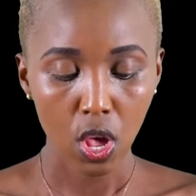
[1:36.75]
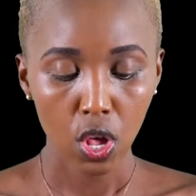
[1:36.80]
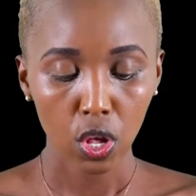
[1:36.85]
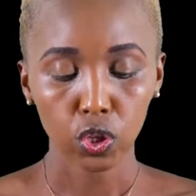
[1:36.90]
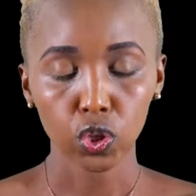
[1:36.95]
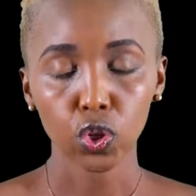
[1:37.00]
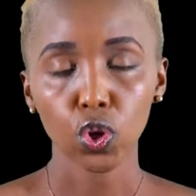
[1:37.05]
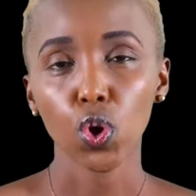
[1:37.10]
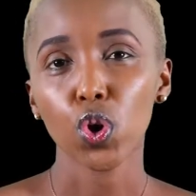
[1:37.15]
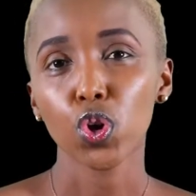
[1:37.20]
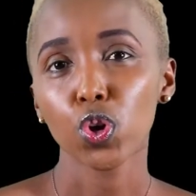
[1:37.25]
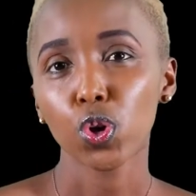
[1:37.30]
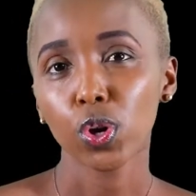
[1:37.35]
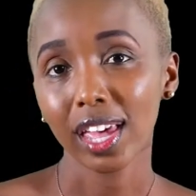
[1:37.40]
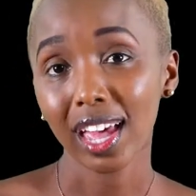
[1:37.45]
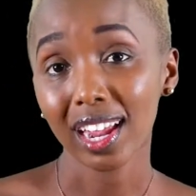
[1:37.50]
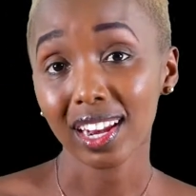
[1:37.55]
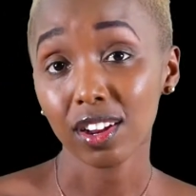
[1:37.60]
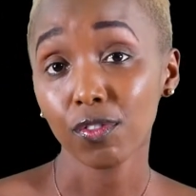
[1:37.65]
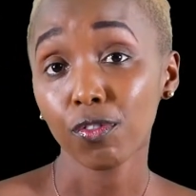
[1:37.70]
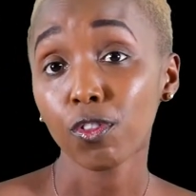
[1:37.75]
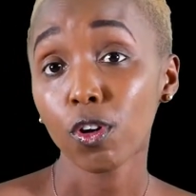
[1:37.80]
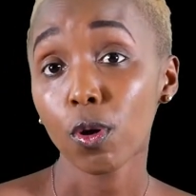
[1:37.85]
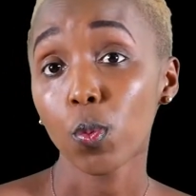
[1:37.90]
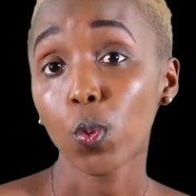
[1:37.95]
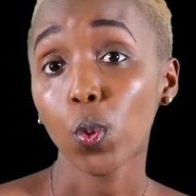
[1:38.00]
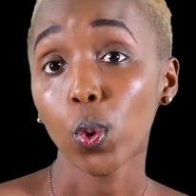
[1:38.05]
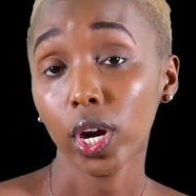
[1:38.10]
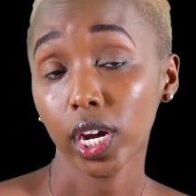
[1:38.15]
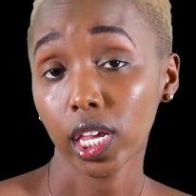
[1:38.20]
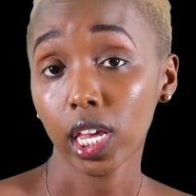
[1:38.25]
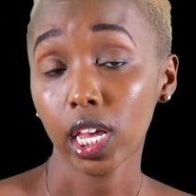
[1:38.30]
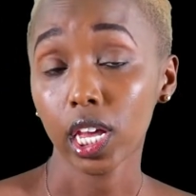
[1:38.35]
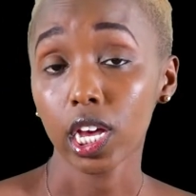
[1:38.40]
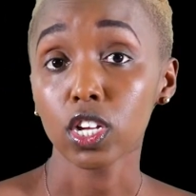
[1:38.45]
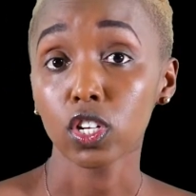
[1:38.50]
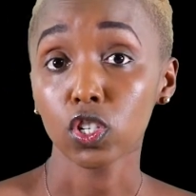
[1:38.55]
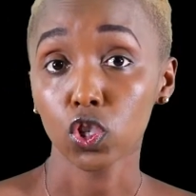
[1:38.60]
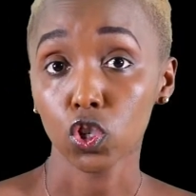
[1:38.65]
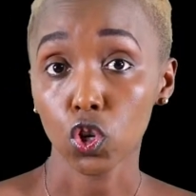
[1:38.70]
So you get it from working
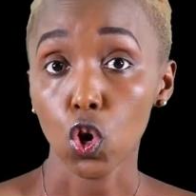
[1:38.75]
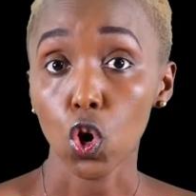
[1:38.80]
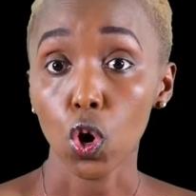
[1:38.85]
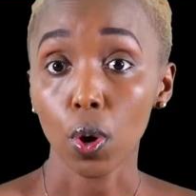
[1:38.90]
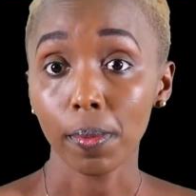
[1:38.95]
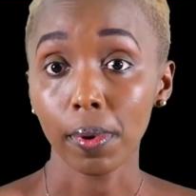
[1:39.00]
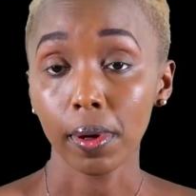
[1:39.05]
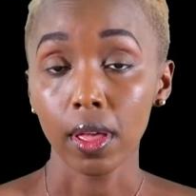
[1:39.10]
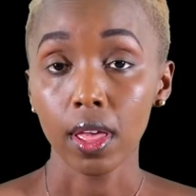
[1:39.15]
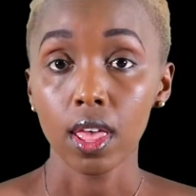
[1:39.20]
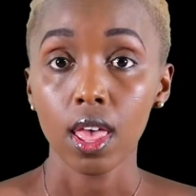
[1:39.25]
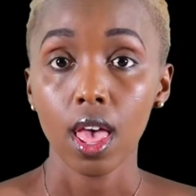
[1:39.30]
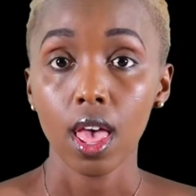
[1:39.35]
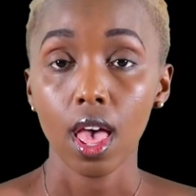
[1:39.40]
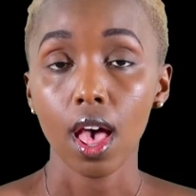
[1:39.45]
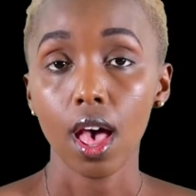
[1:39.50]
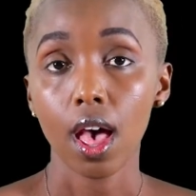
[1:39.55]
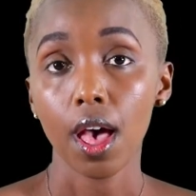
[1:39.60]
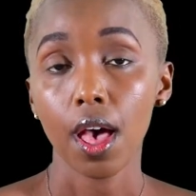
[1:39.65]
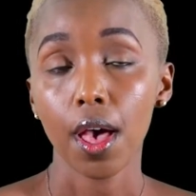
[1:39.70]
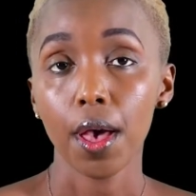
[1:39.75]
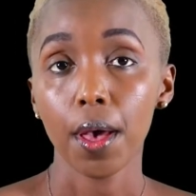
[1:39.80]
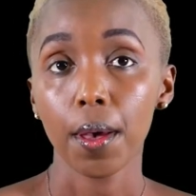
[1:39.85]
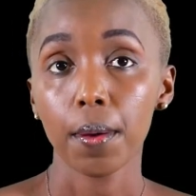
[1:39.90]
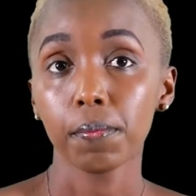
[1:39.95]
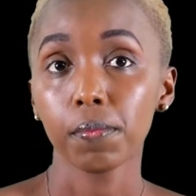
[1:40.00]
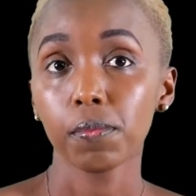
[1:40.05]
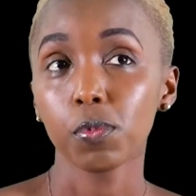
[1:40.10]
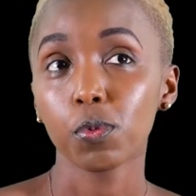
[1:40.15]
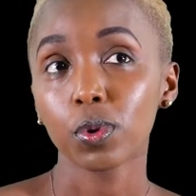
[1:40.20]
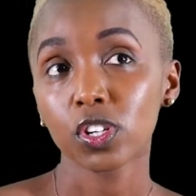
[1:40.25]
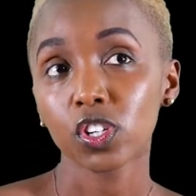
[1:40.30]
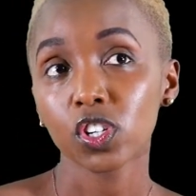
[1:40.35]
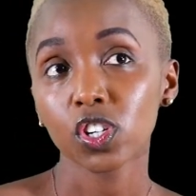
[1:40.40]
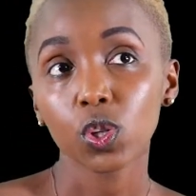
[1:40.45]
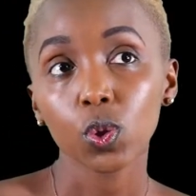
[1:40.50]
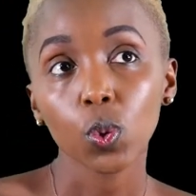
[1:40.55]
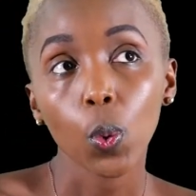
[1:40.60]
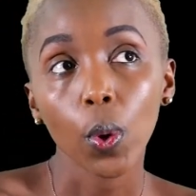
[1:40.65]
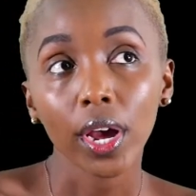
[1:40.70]
a job, um, which
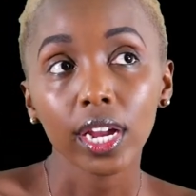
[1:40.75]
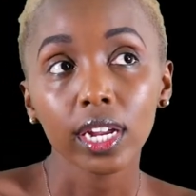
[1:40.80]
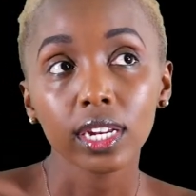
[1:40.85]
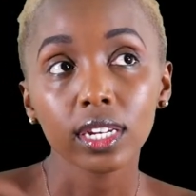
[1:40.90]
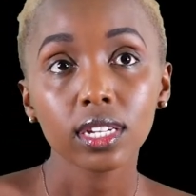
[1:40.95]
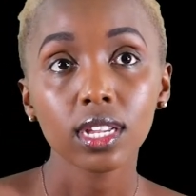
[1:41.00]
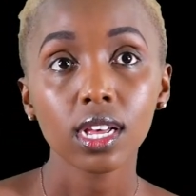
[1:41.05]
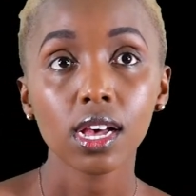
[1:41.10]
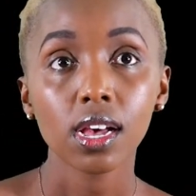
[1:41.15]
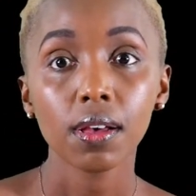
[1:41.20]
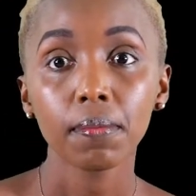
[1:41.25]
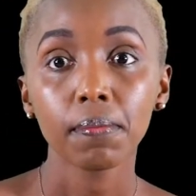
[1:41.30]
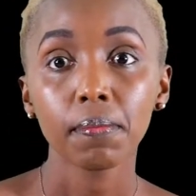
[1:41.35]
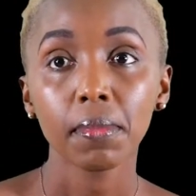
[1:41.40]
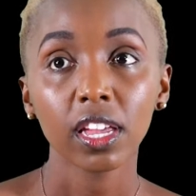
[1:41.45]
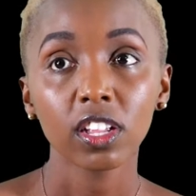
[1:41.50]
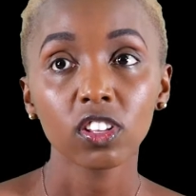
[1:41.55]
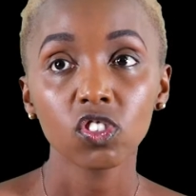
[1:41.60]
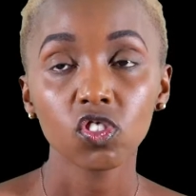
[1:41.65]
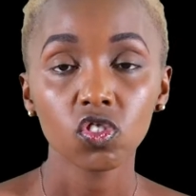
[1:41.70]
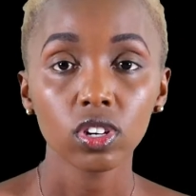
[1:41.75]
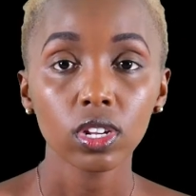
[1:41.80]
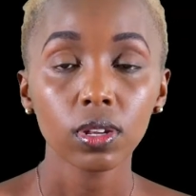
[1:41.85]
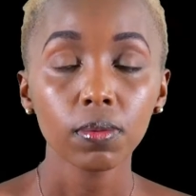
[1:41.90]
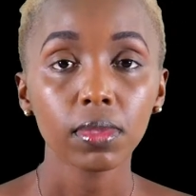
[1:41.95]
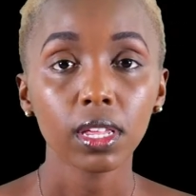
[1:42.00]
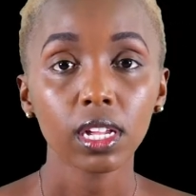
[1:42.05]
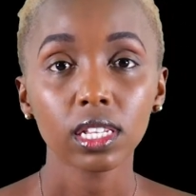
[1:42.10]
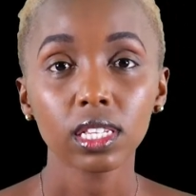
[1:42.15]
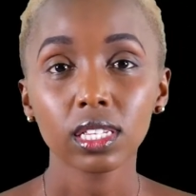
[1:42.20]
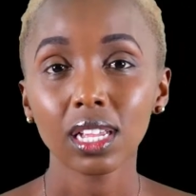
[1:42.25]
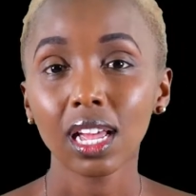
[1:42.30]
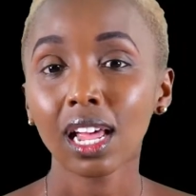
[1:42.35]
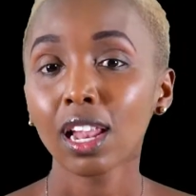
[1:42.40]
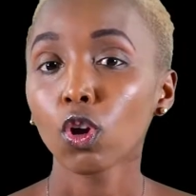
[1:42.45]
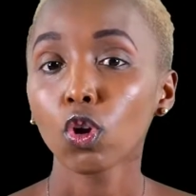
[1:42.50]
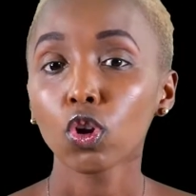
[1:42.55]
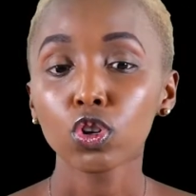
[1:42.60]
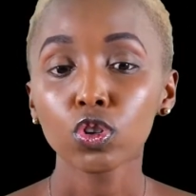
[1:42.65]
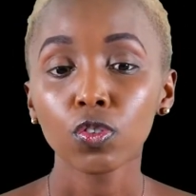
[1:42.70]
is quite uh, mainstream. That's a
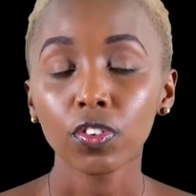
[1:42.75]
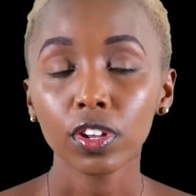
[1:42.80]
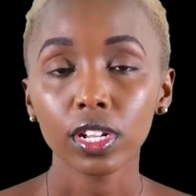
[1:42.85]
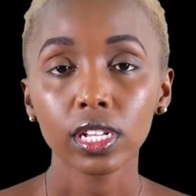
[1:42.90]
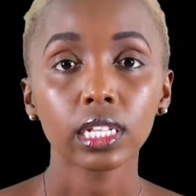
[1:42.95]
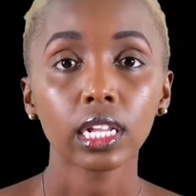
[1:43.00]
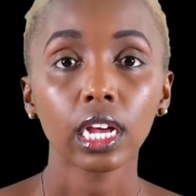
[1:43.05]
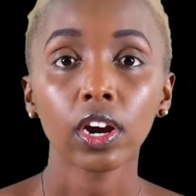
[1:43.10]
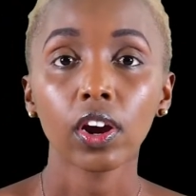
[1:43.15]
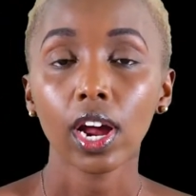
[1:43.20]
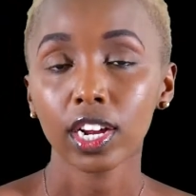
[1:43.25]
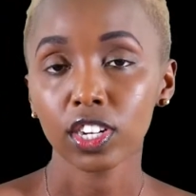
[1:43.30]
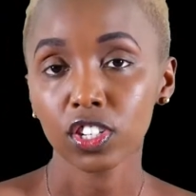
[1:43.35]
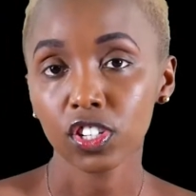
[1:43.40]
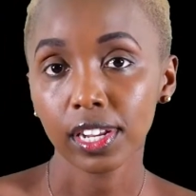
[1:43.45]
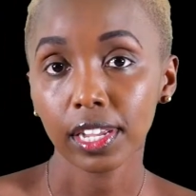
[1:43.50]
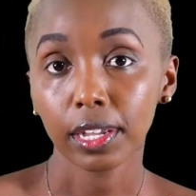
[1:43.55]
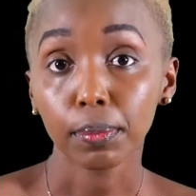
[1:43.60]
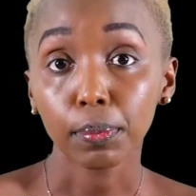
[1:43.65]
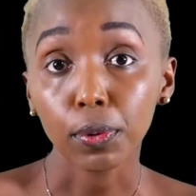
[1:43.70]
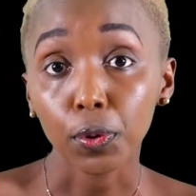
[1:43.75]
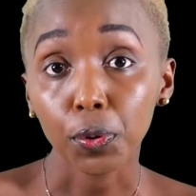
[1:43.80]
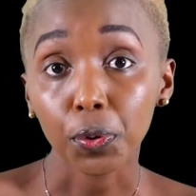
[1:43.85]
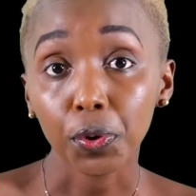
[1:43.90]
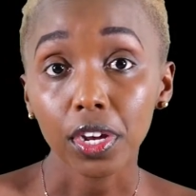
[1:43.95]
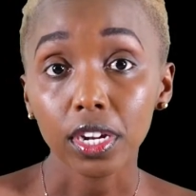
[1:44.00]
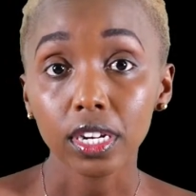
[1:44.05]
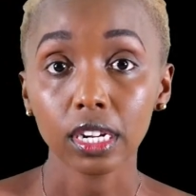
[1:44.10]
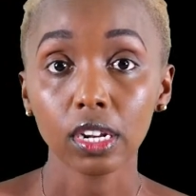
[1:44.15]
lot of us are actually employed.